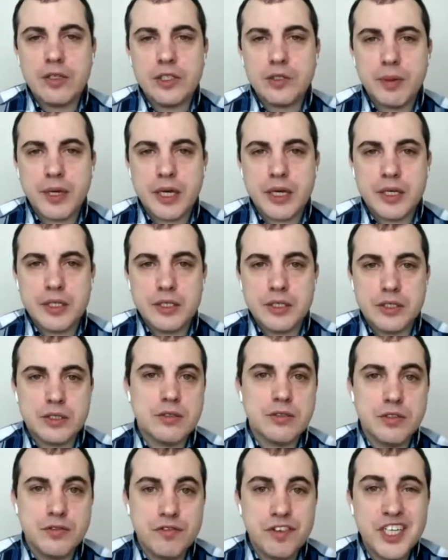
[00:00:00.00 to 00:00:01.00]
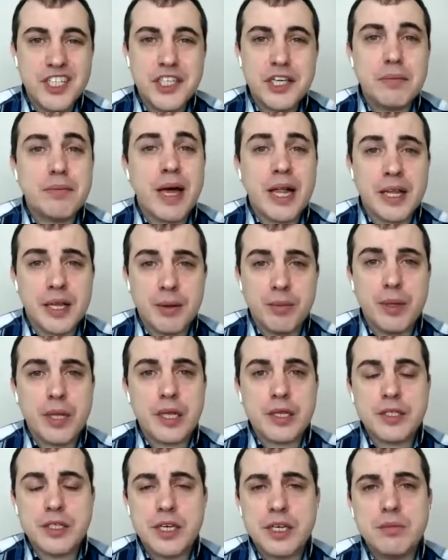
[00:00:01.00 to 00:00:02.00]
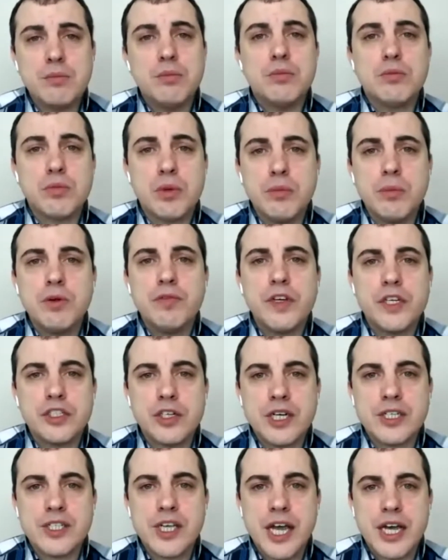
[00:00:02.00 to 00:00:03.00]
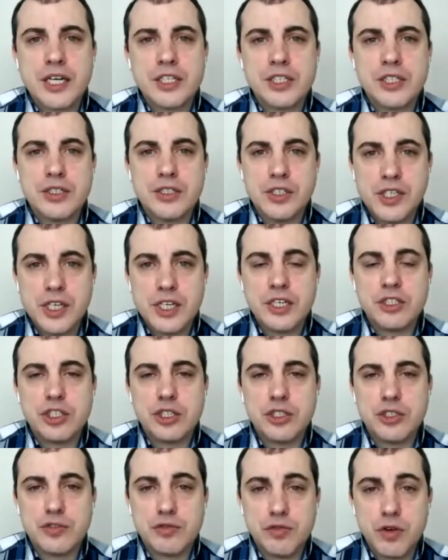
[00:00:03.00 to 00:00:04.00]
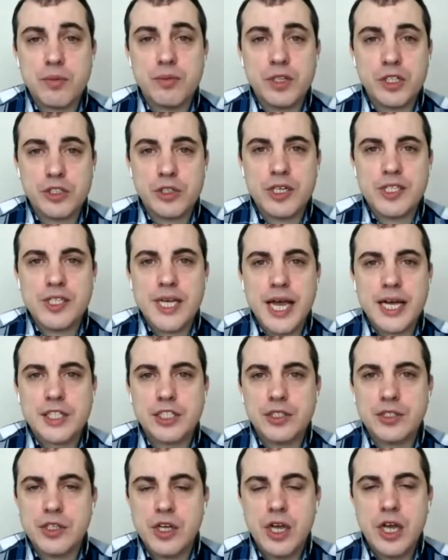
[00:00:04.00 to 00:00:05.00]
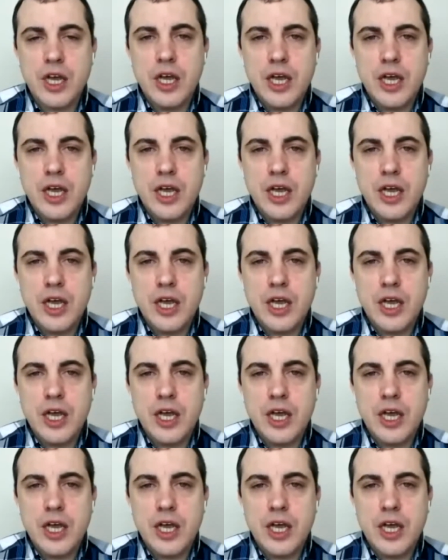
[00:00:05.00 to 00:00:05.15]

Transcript: is because fixing malleability and removing transaction signatures from the transactions